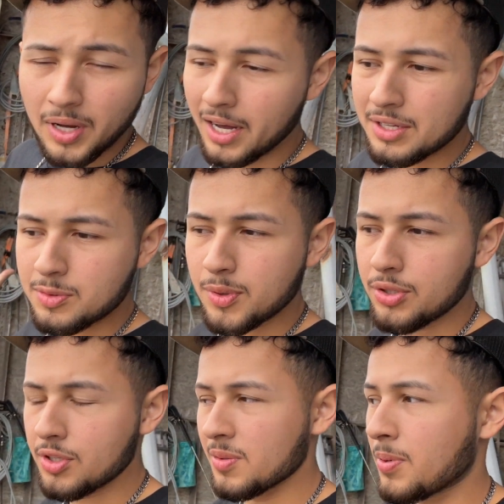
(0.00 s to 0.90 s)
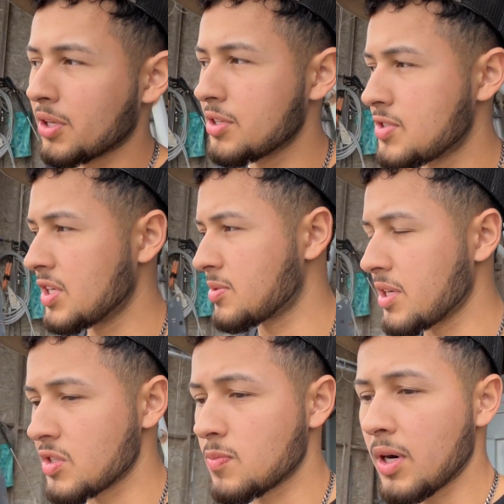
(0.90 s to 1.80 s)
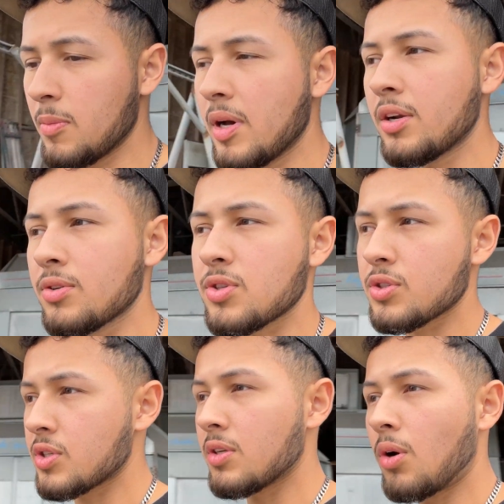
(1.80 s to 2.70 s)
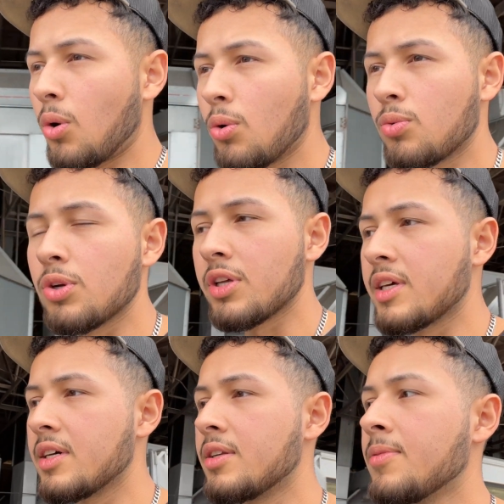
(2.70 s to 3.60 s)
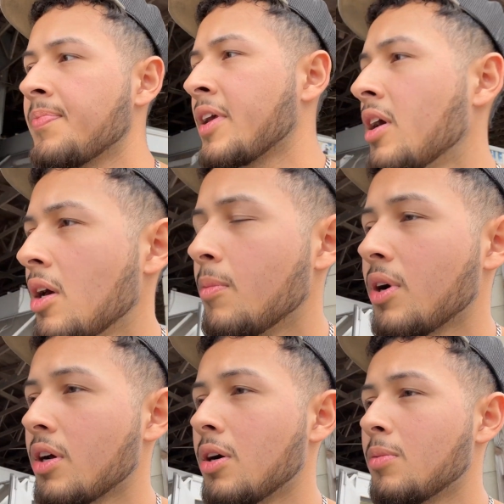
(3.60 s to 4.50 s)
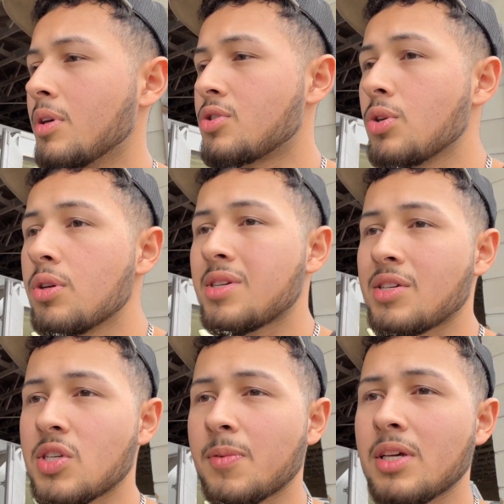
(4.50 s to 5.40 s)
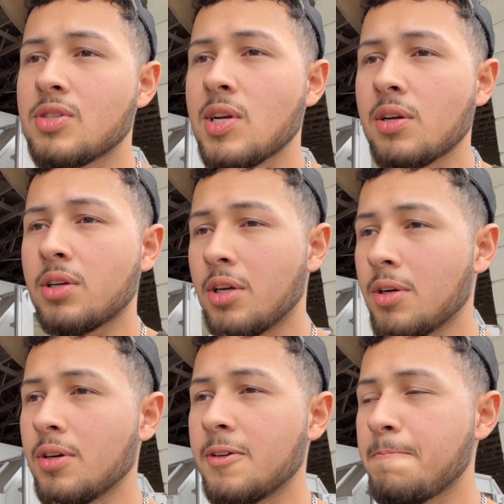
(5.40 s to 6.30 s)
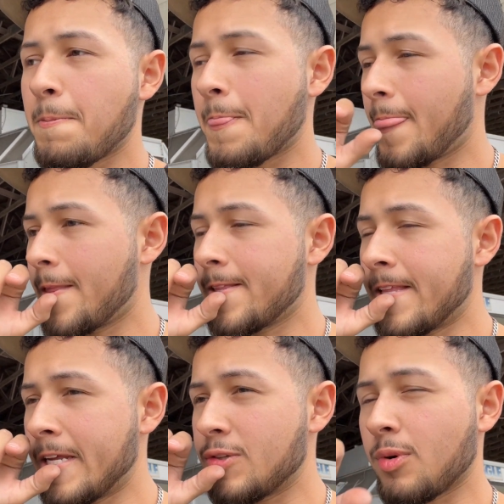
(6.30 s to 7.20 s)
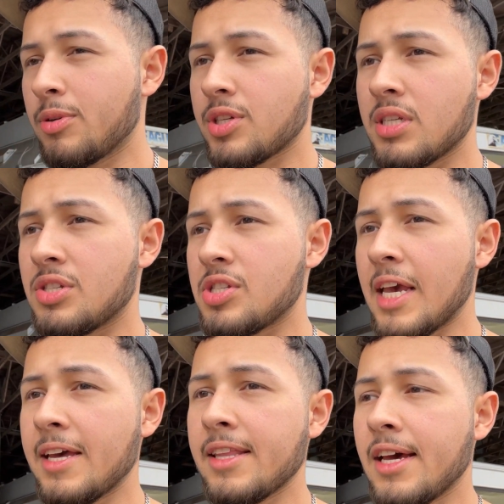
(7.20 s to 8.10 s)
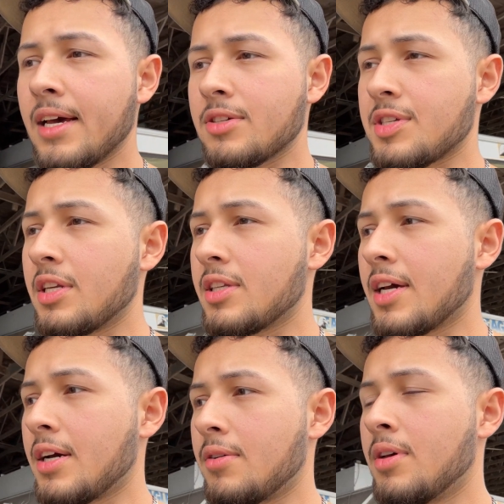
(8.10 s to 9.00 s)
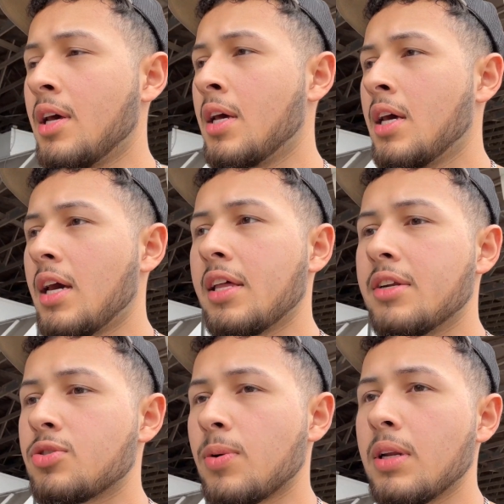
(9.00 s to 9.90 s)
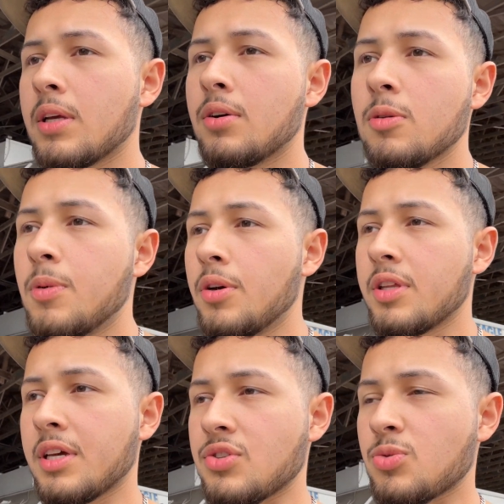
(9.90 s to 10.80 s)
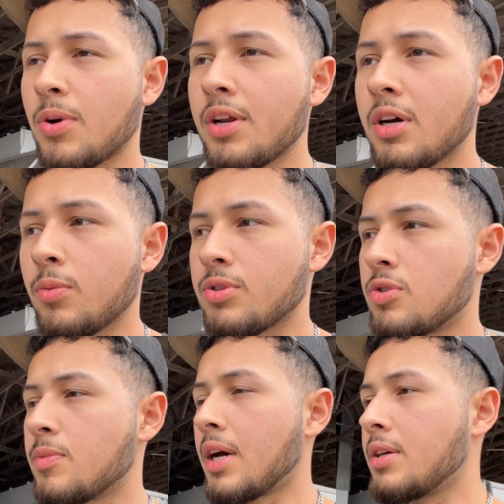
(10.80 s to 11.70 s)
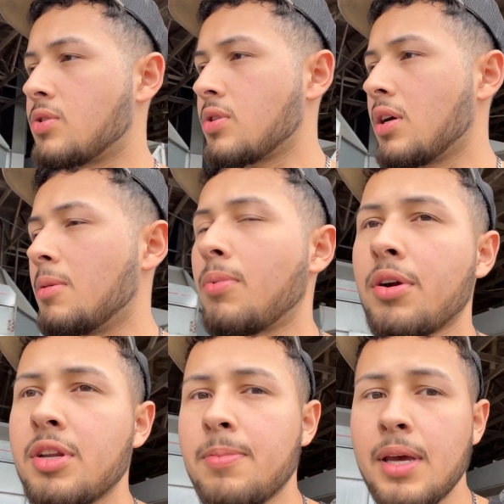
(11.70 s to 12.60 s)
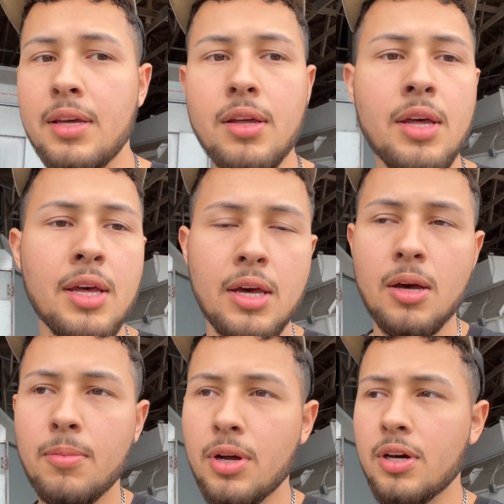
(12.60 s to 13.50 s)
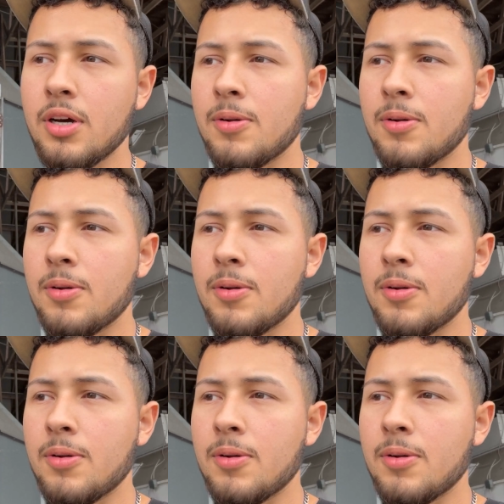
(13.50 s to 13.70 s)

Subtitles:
highest build you can put on these things because it's bare metal, so it's gonna hold really good. But as soon as that stuff gets done curing, then he's pretty much gonna sand it down, and then it's ready to go in the booth and get sprayed up with some nice burgundy paint. But